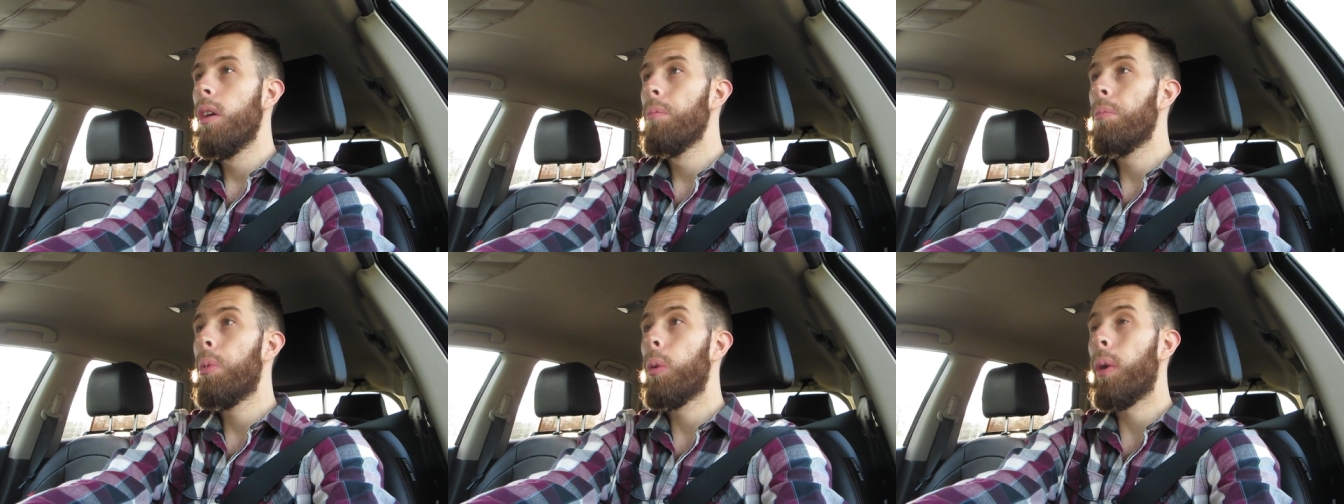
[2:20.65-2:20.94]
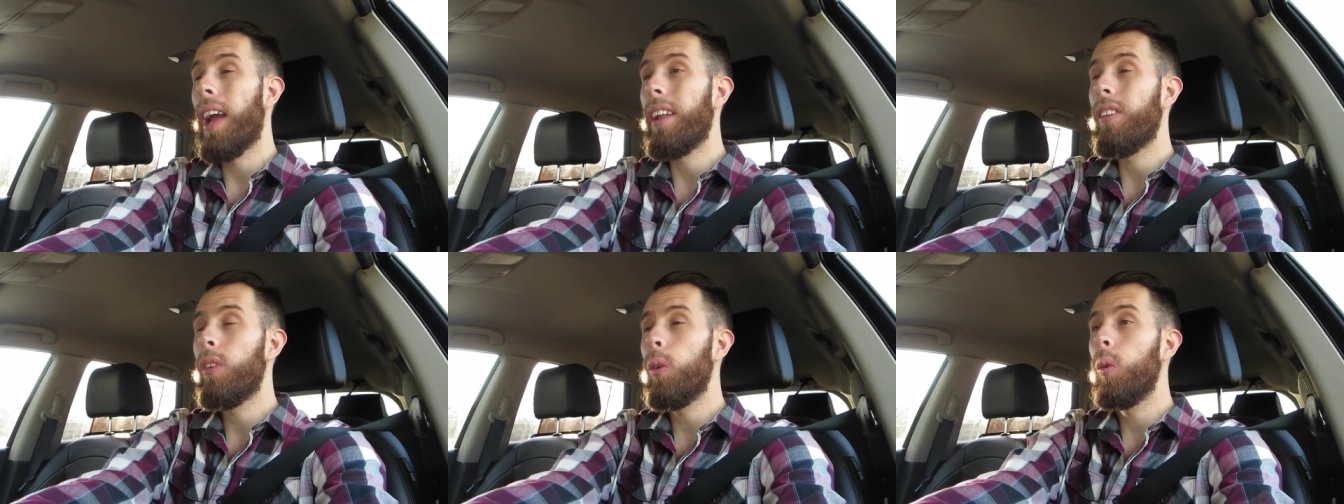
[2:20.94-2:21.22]
But
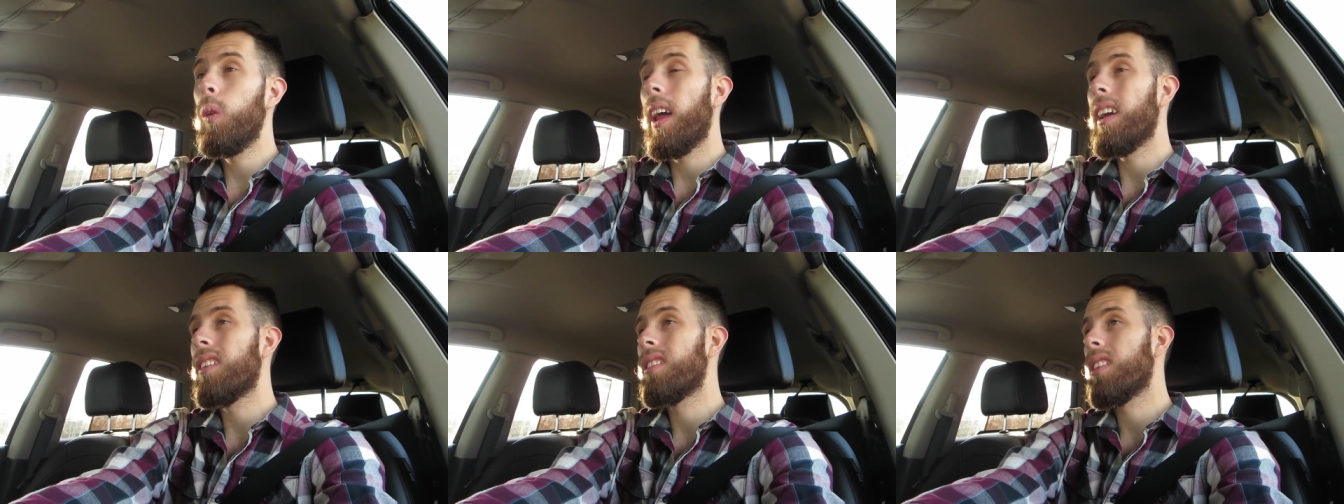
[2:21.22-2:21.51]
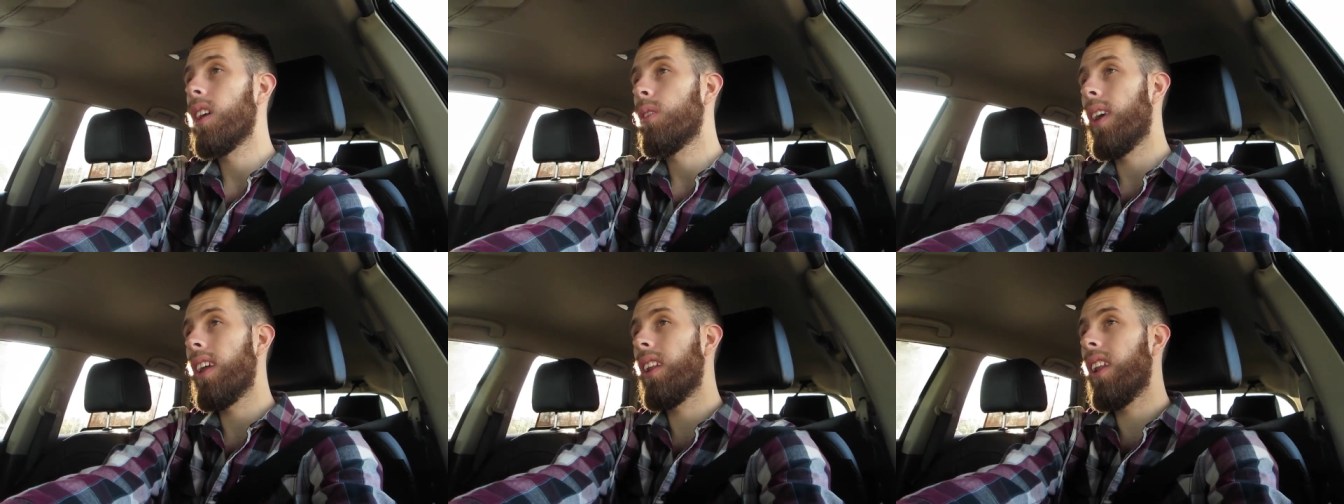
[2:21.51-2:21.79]
when I do like
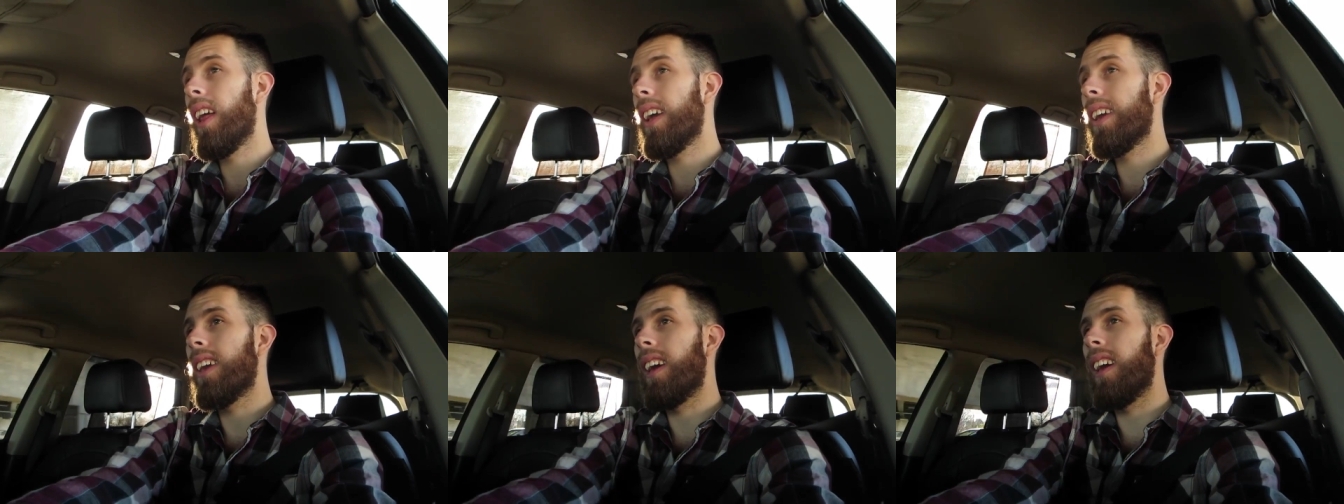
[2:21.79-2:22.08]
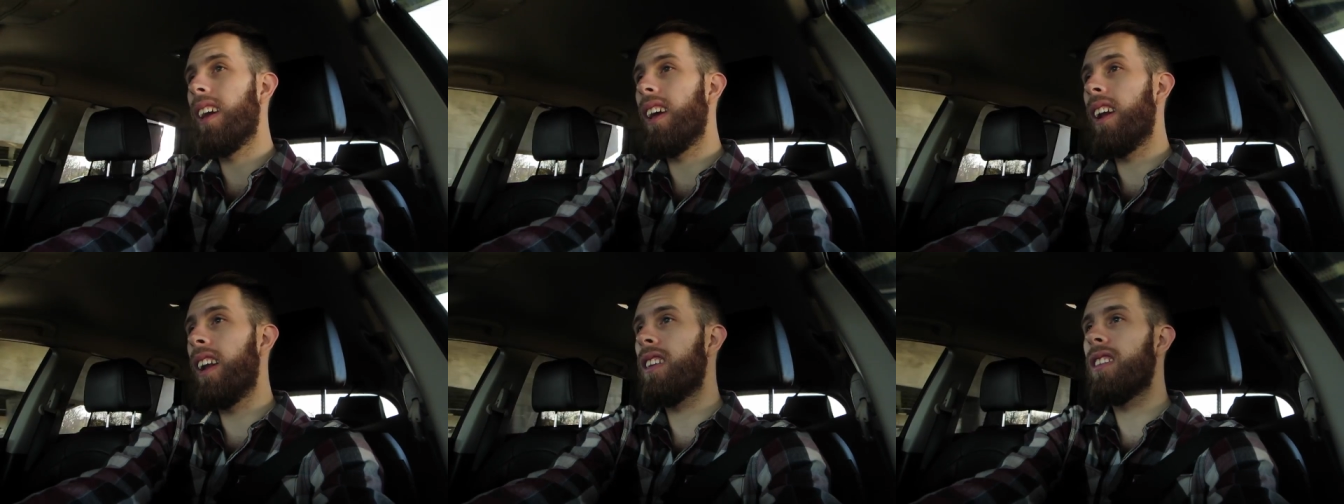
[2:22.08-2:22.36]
stuff, I like
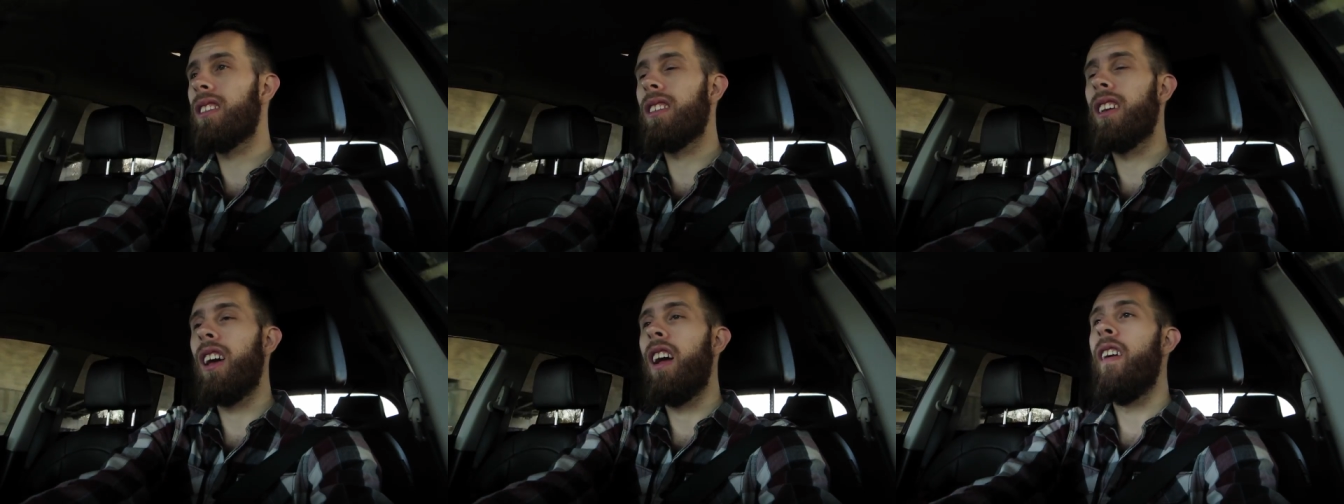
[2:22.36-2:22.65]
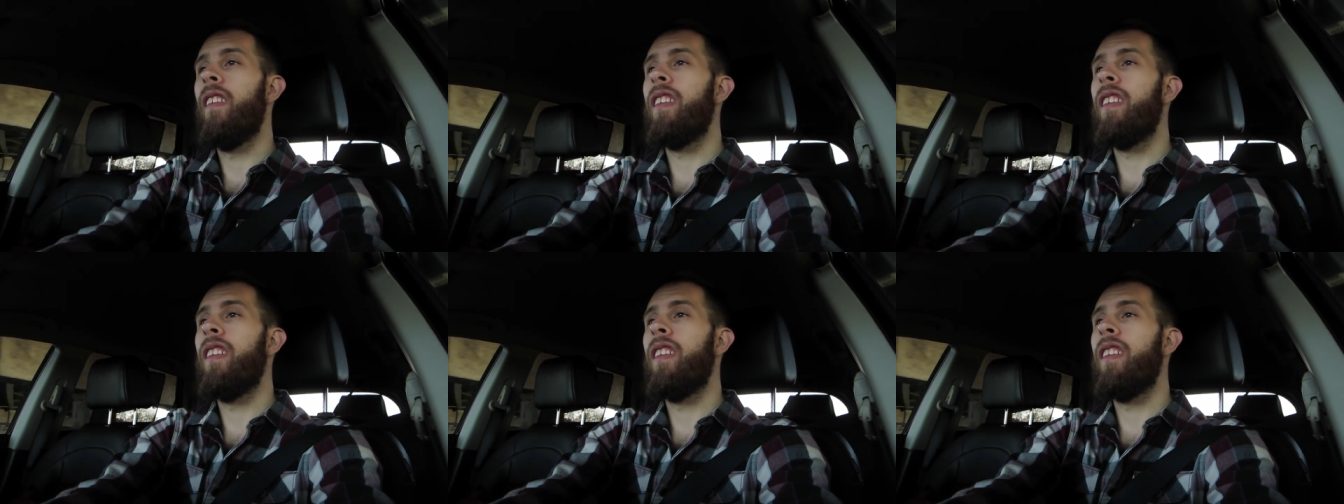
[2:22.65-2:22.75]
it, and it's